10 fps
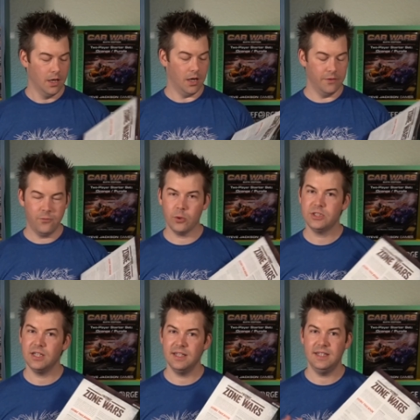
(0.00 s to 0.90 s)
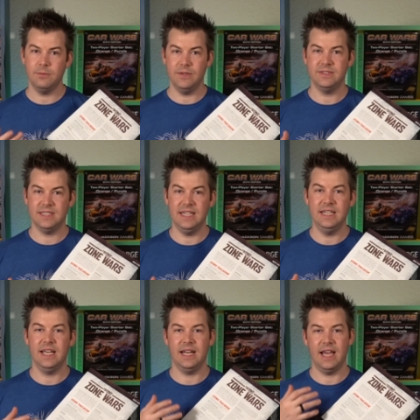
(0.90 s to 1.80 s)
unfortunately, that we've seen
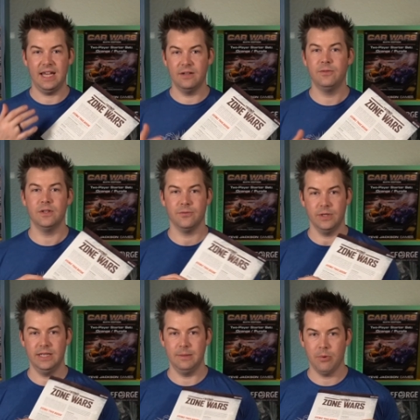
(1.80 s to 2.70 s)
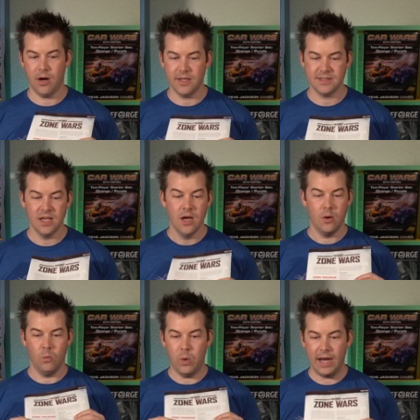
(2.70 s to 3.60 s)
in a handful of Free League products
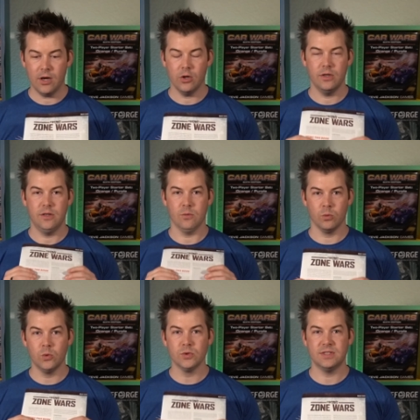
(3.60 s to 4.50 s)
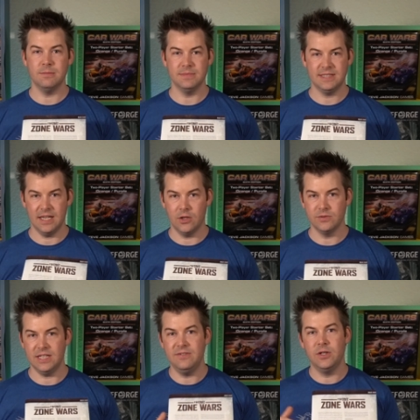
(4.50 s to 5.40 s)
where the rules
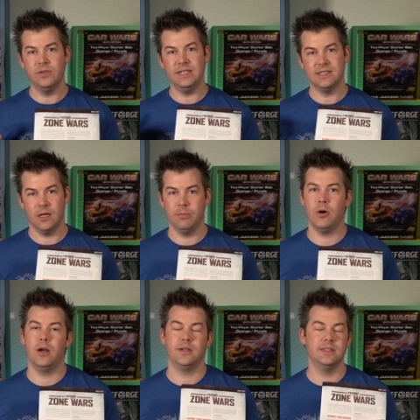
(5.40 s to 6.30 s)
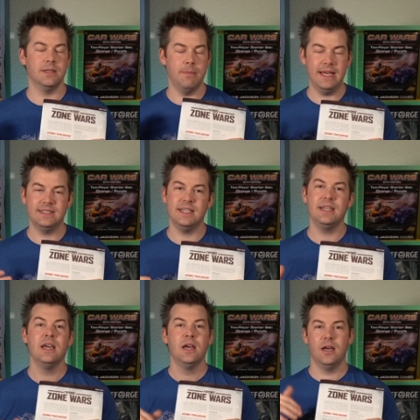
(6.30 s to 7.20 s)
themselves, even though the entire product is
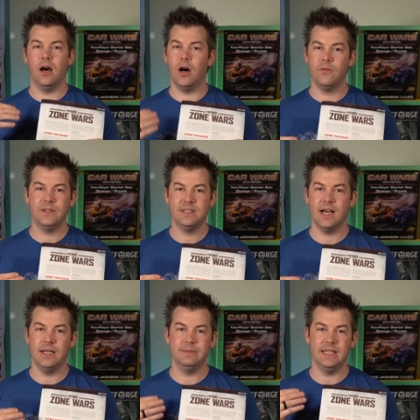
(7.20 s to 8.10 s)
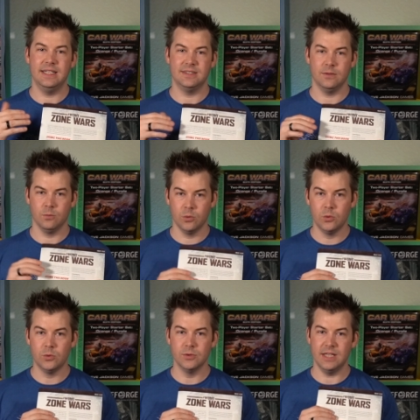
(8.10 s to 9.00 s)
amazing, oftentimes it is the
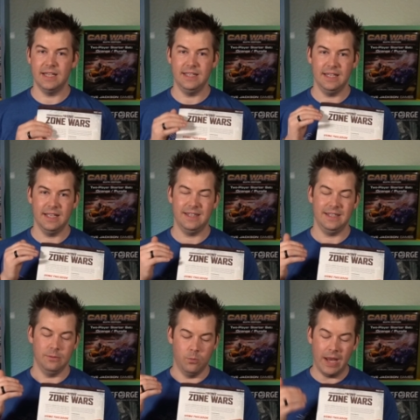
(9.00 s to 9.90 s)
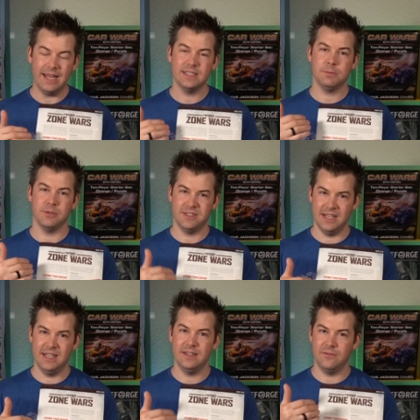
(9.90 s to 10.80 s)
rules and the way it's
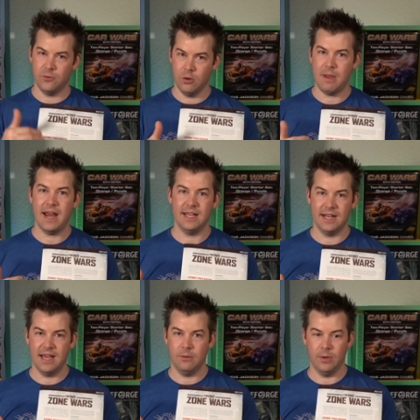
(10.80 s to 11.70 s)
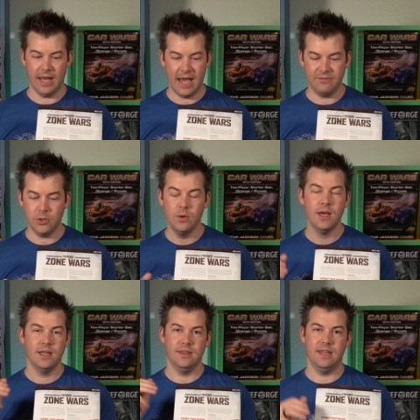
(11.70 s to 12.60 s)
presented, the formatting and what have you,
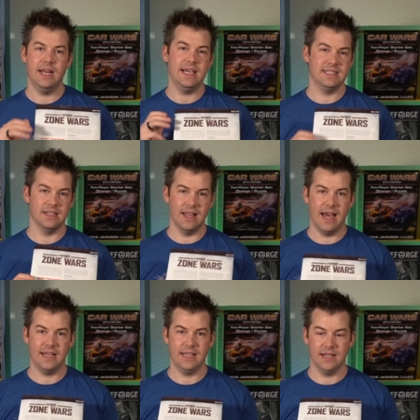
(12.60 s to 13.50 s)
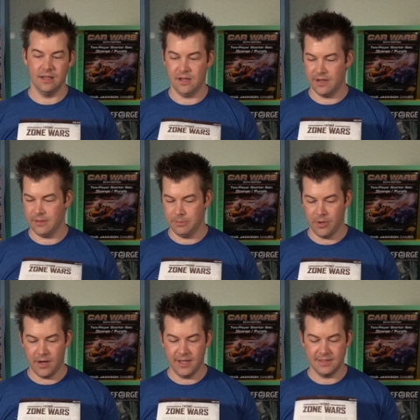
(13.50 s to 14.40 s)
that is lacking in a lot of their
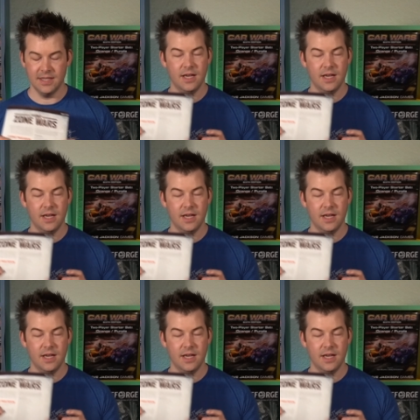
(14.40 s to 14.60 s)
products.